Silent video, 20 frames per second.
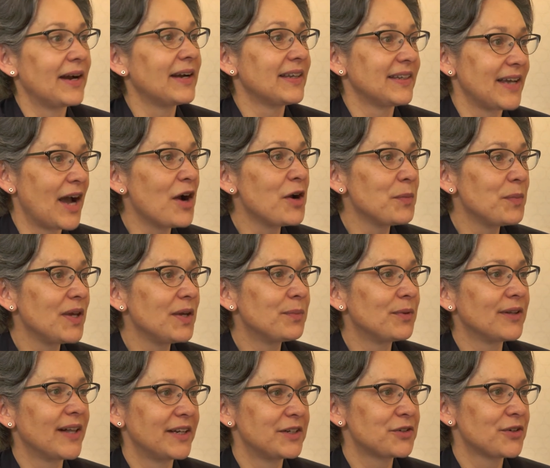young
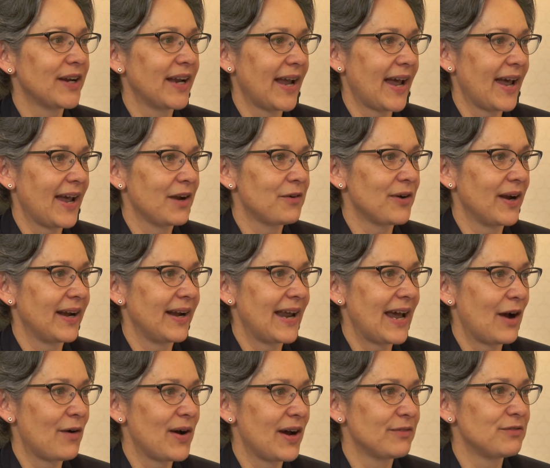people entering ag right
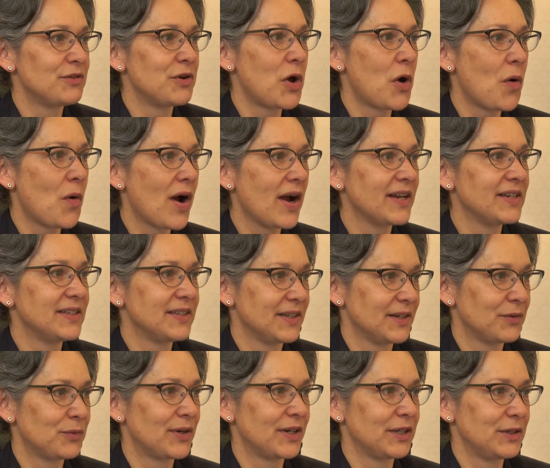now have no
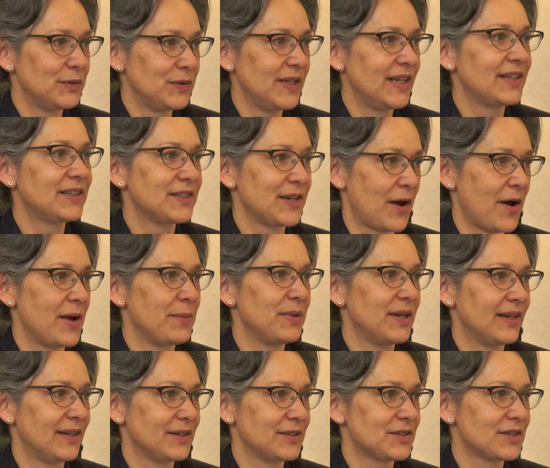idea what a unique time
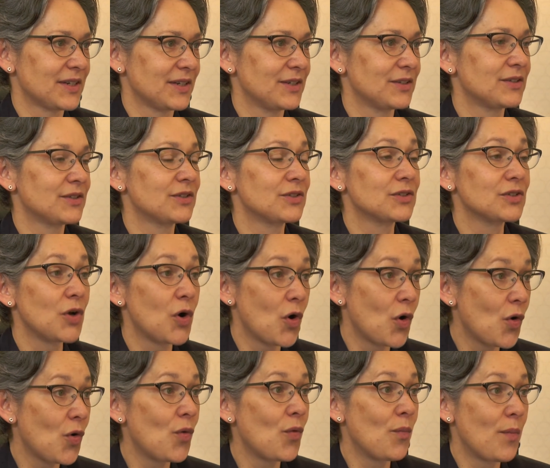it is, because
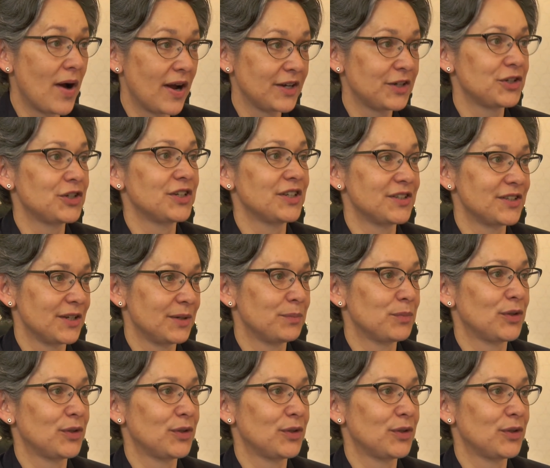so much is in